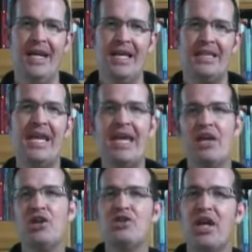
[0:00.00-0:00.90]
The
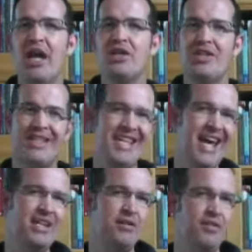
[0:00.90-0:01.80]
interchange at the
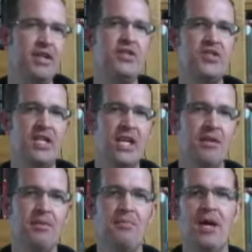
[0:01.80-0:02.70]
end of this
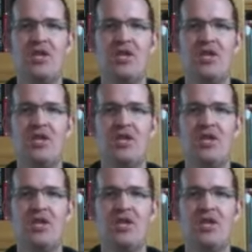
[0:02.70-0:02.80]
scene